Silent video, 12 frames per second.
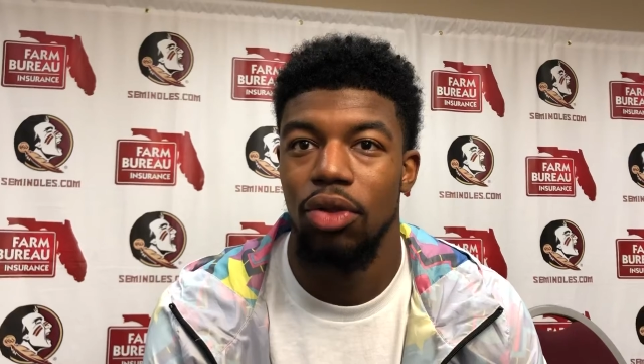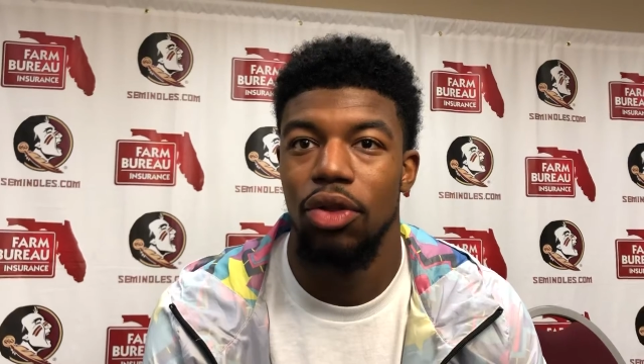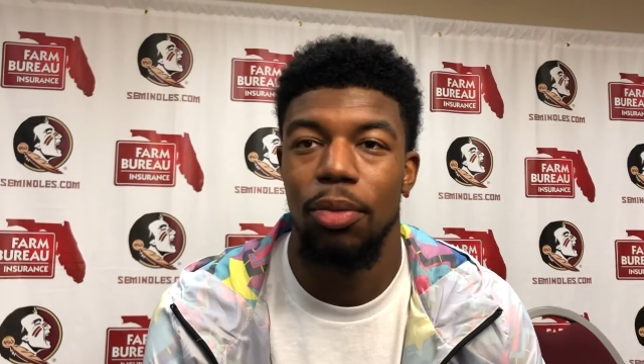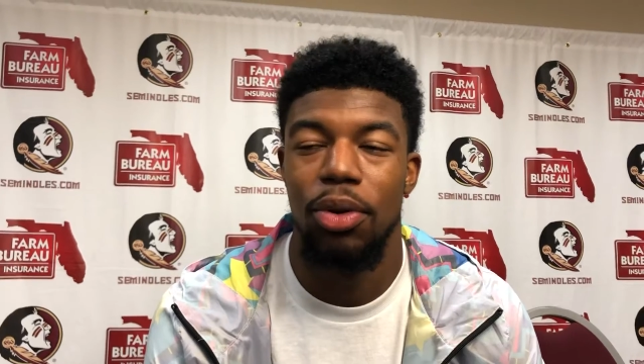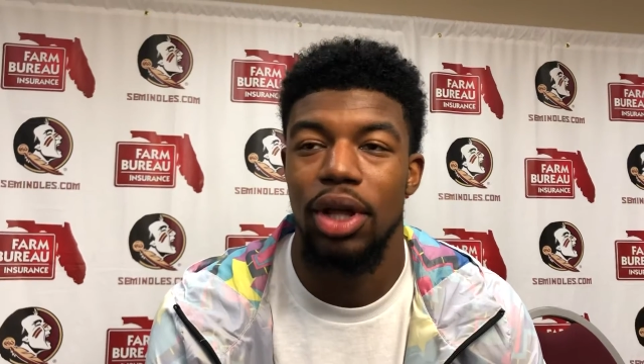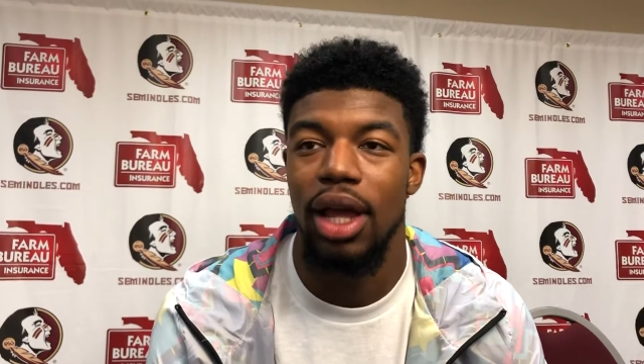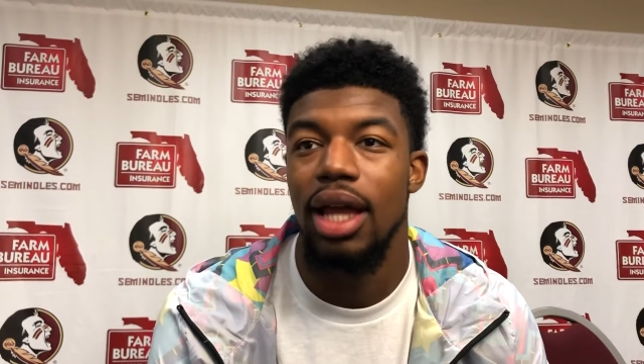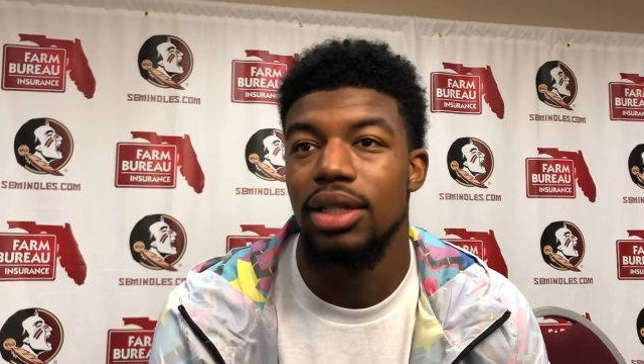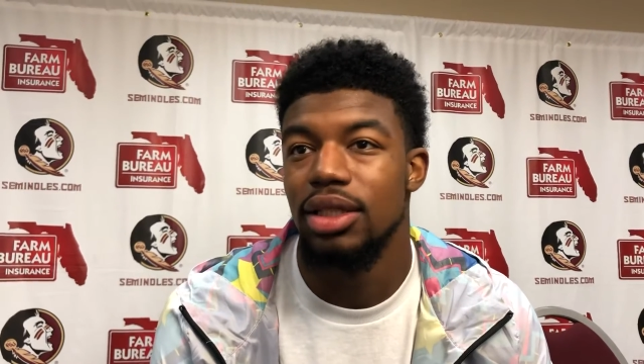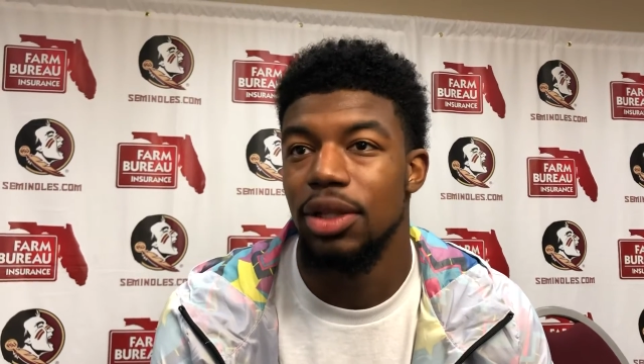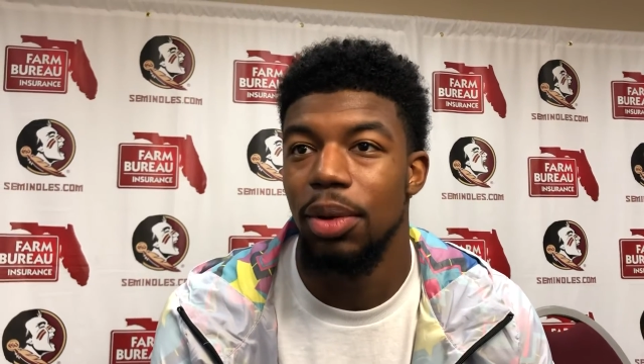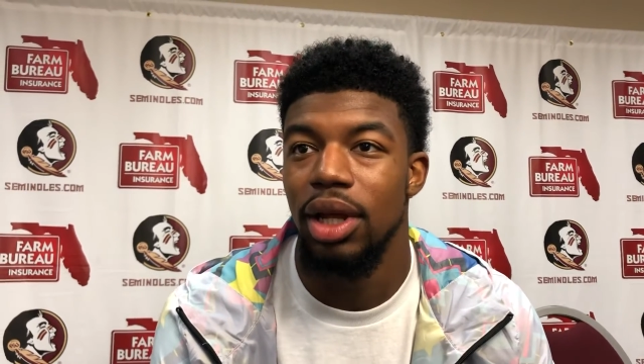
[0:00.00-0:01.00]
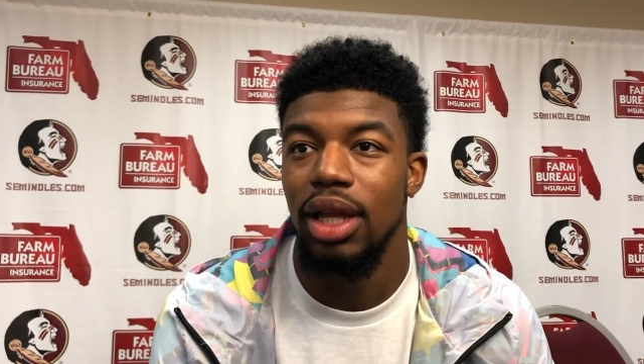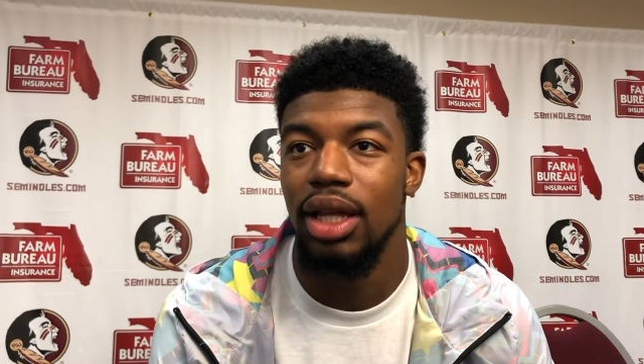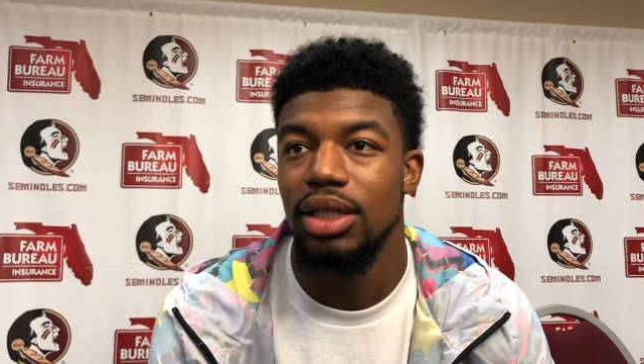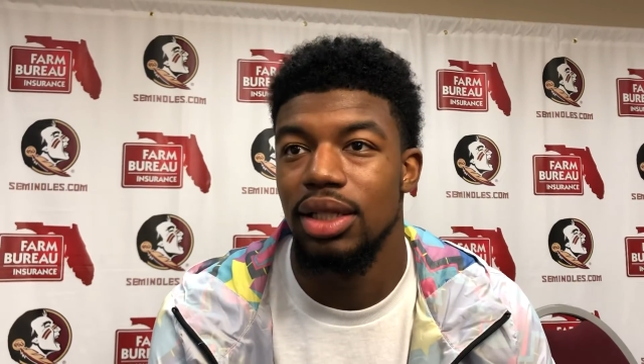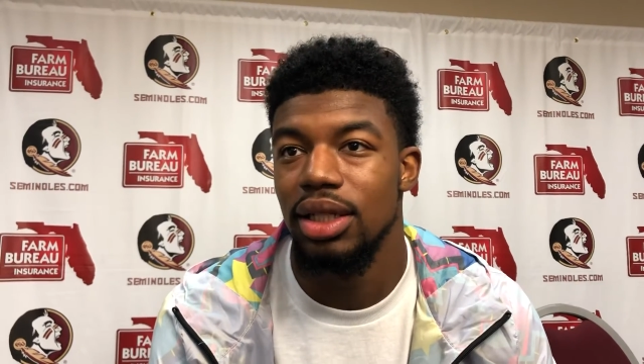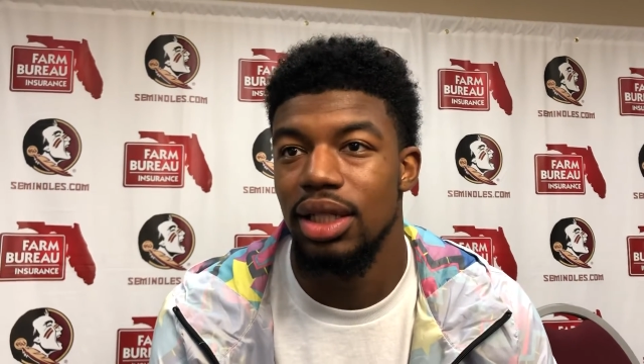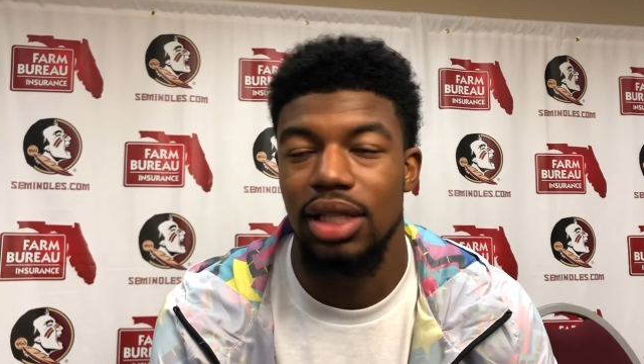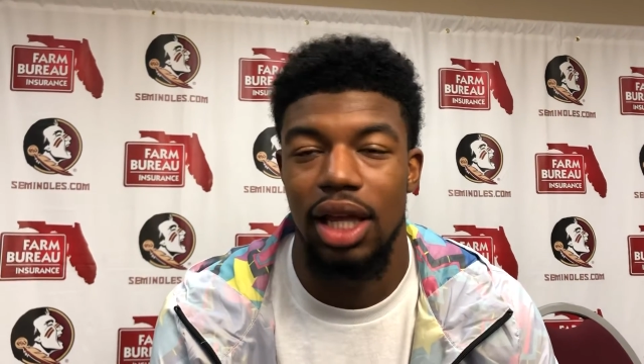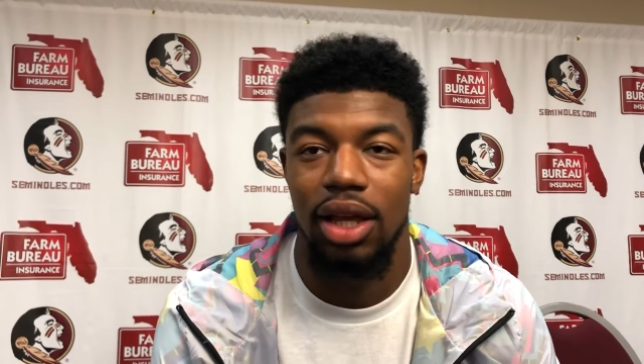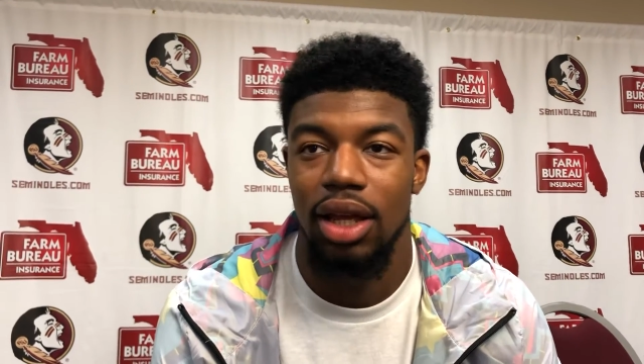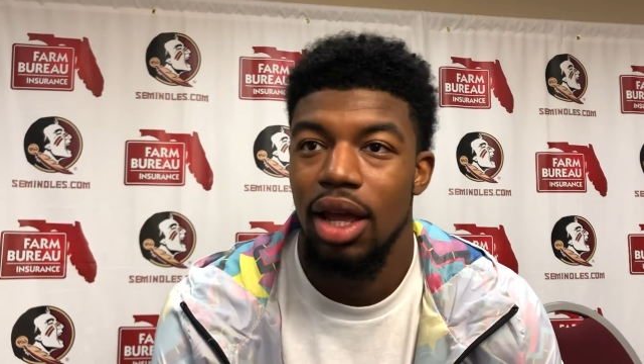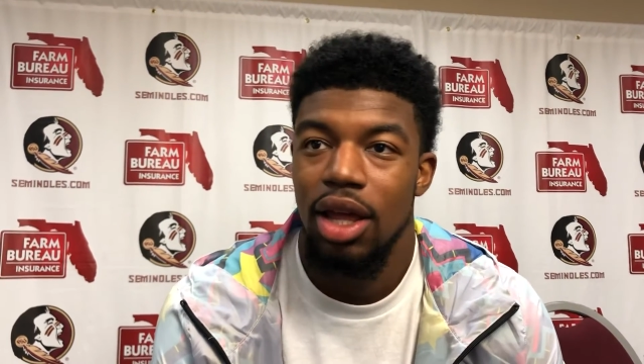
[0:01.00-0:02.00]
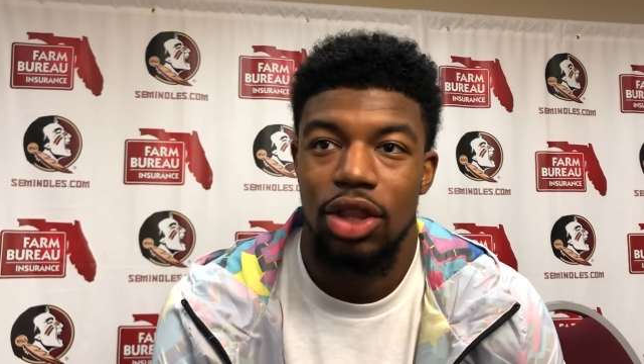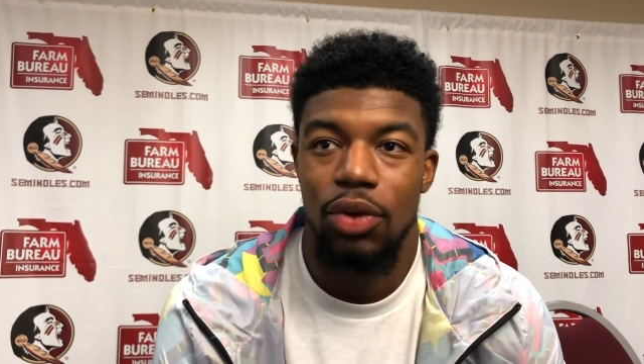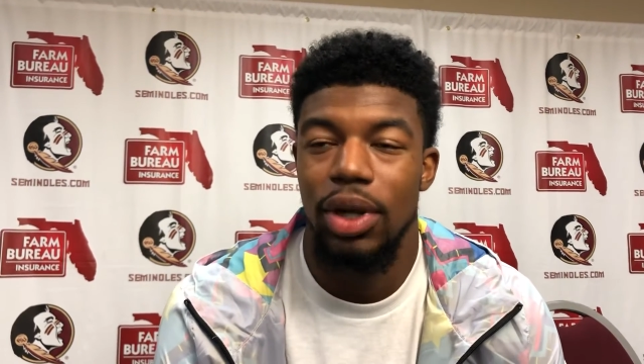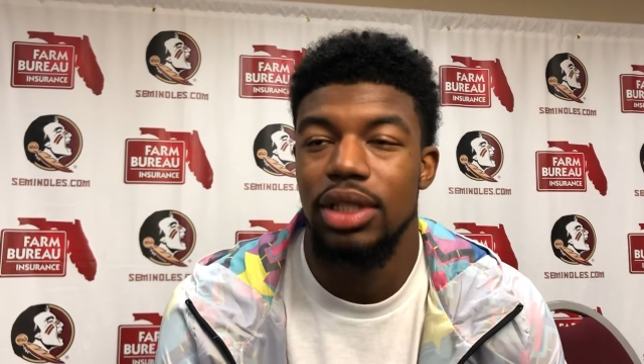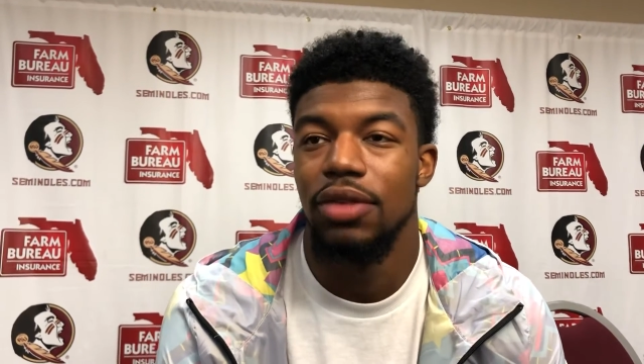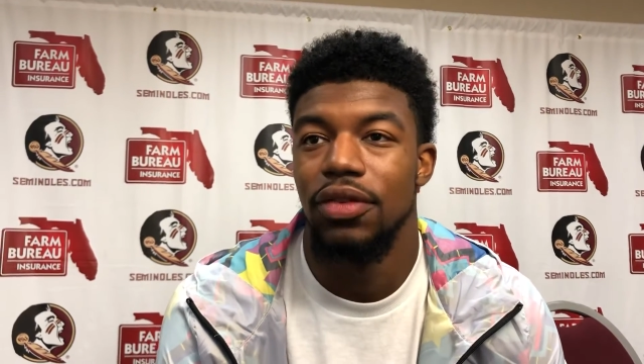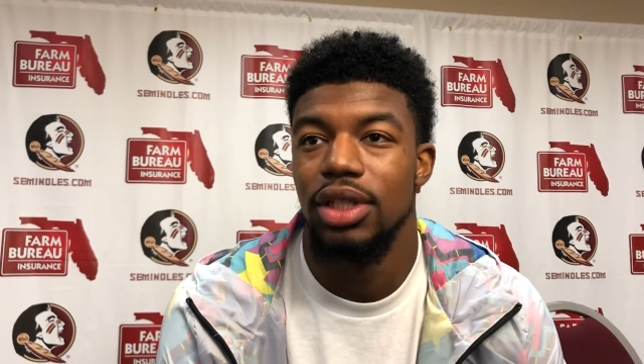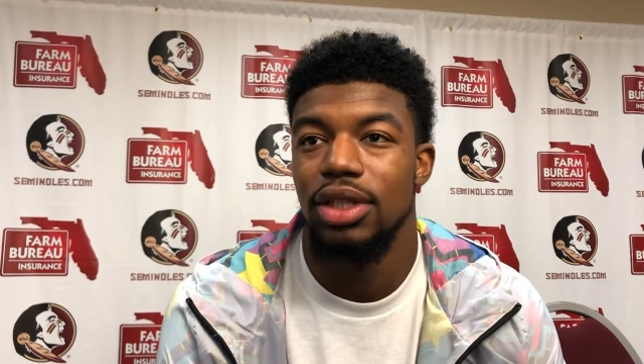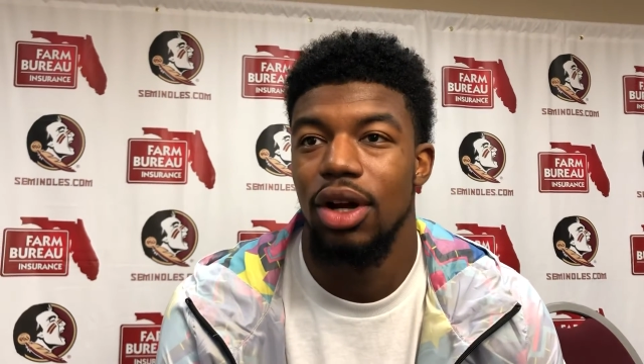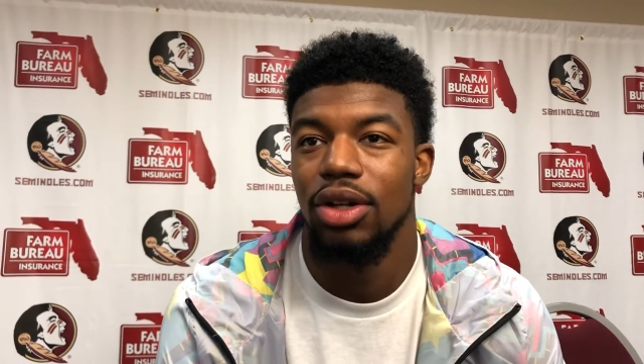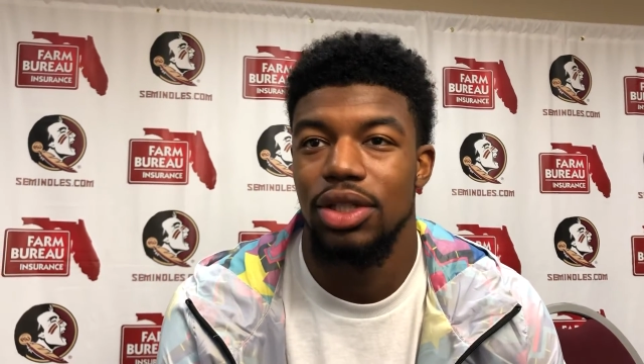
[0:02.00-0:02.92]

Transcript: they're pretty anxious to play in the ACC just like the rest of us are.